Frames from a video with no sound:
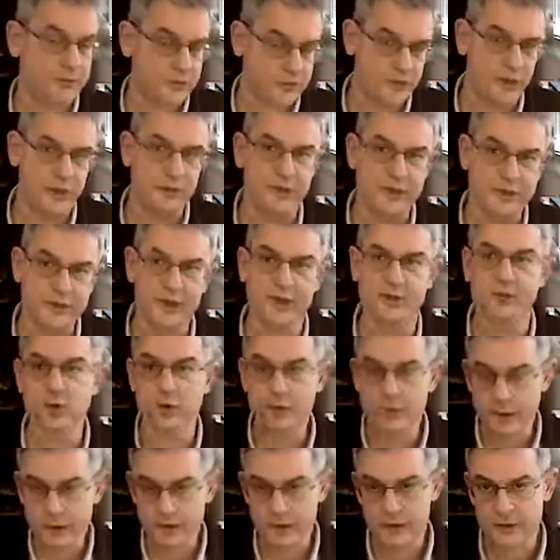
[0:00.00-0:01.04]
shall we say,
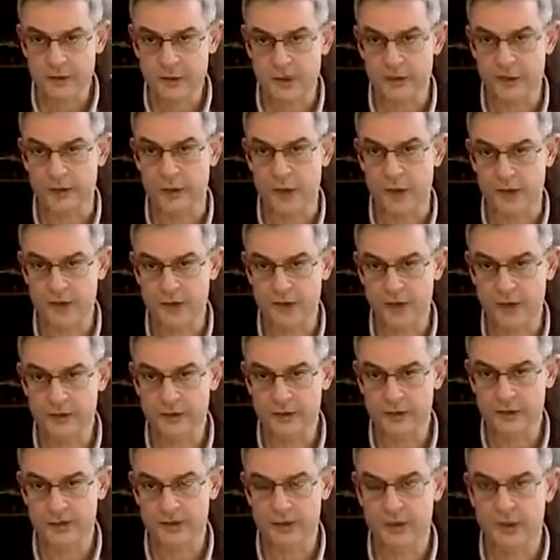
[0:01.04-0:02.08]
movement on the one
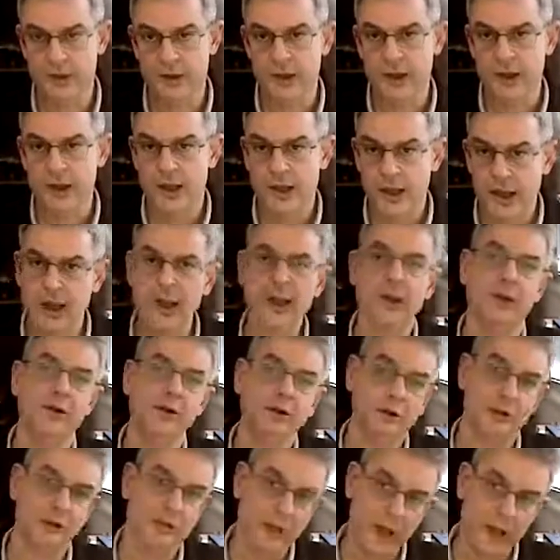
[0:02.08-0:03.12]
hand,
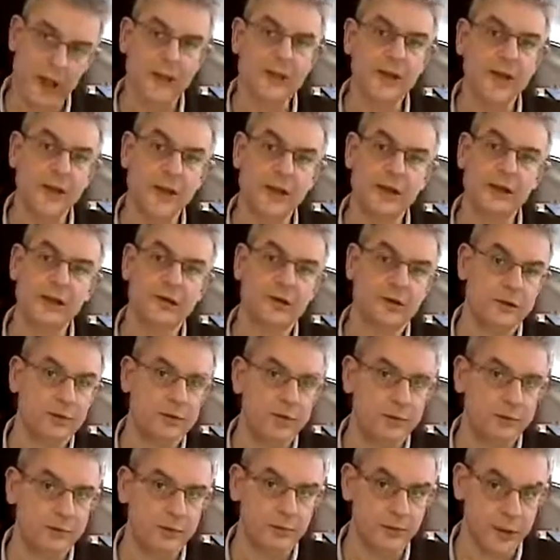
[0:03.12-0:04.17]
and on the other hand,
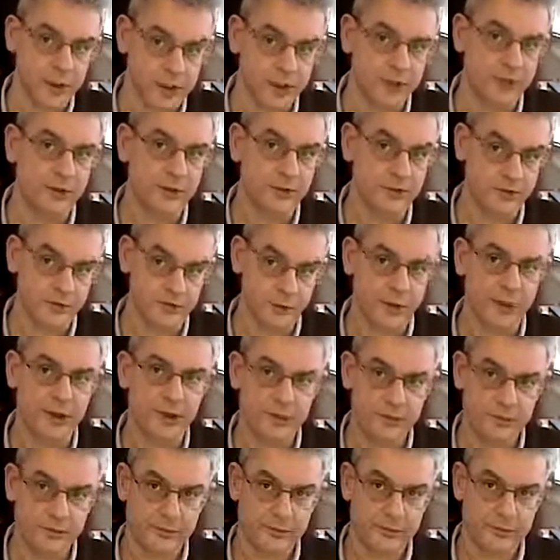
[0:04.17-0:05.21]
benefit from
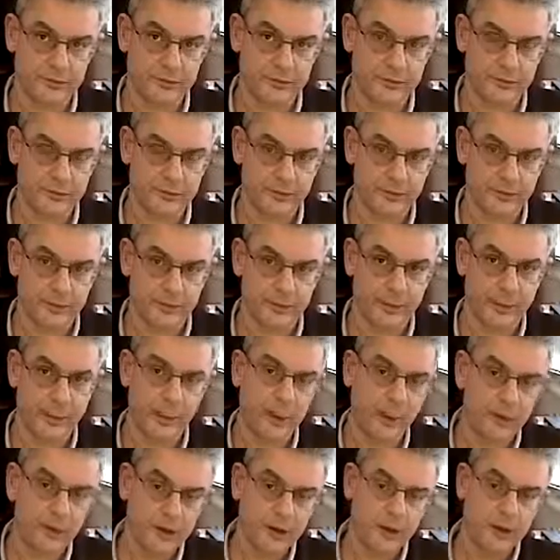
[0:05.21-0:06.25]
it.
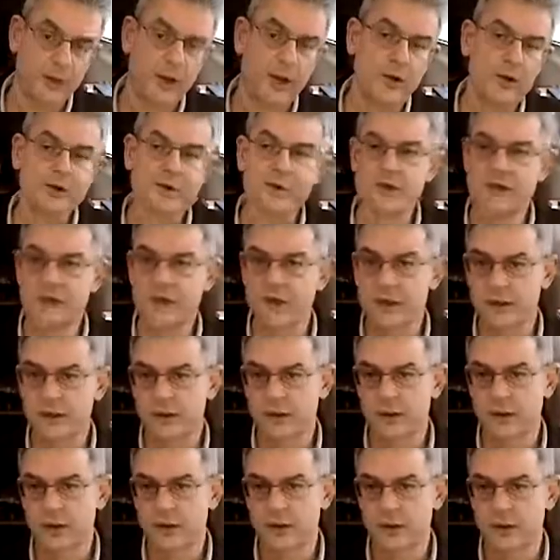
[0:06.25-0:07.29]
Now, as I
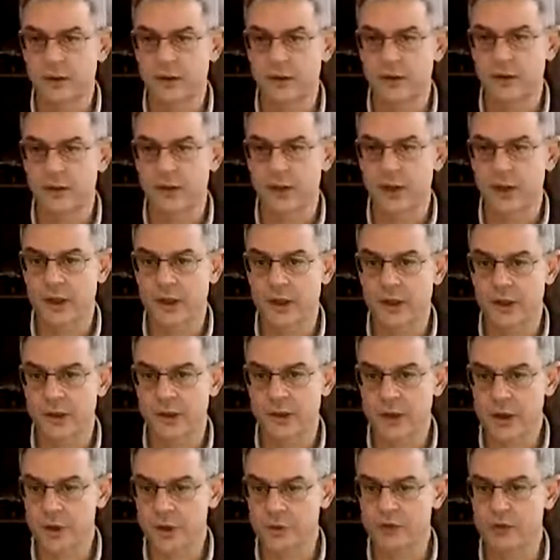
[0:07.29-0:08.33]
said, the
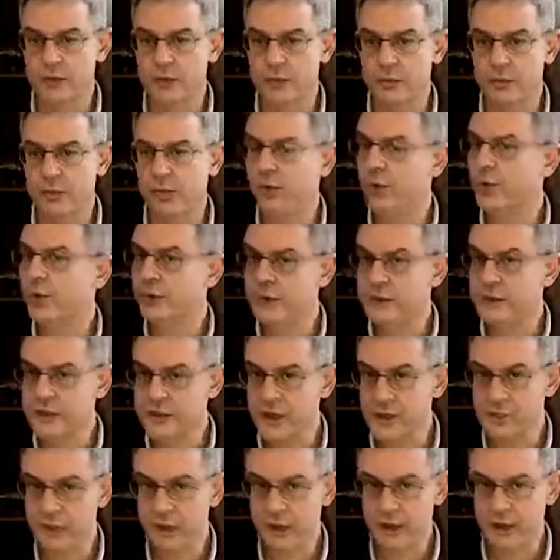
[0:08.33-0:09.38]
workshop or the
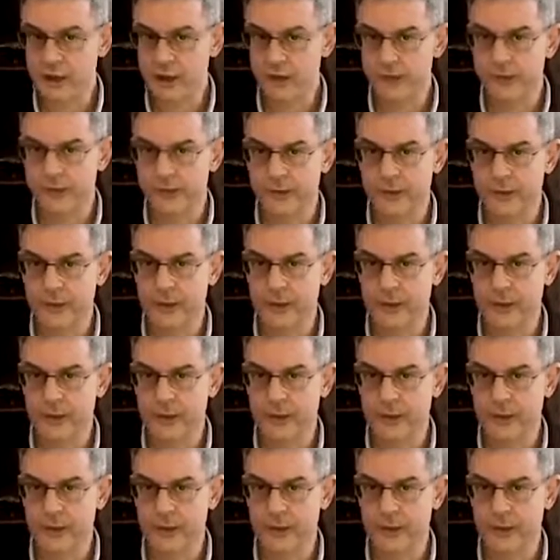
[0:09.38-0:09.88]
seminar,